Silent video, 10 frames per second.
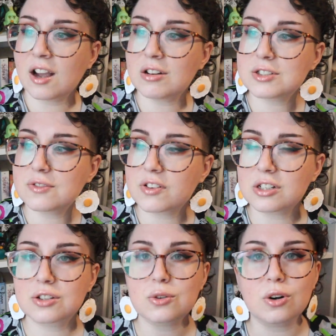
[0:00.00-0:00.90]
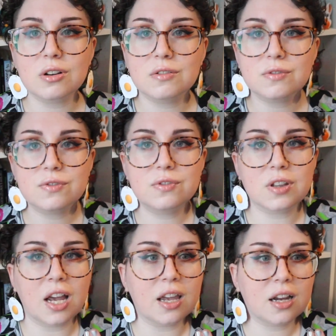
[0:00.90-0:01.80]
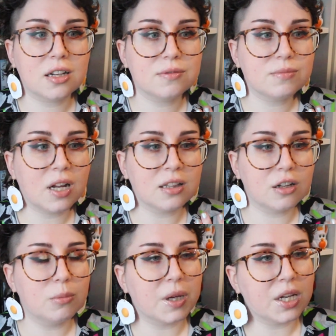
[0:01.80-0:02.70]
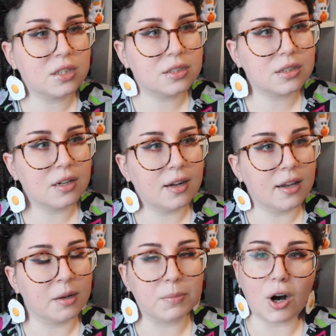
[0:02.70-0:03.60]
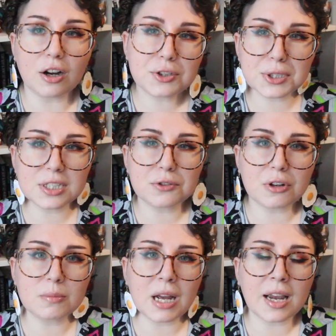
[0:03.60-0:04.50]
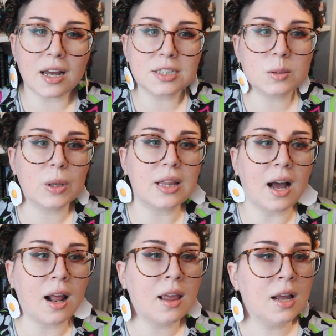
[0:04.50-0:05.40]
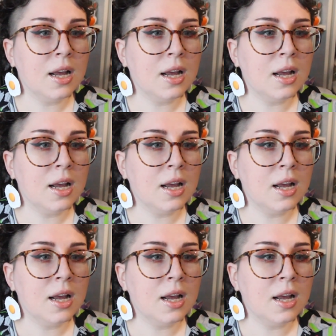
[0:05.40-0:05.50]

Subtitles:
I also feel sort of like a little bit imposter syndrome, I guess, with that.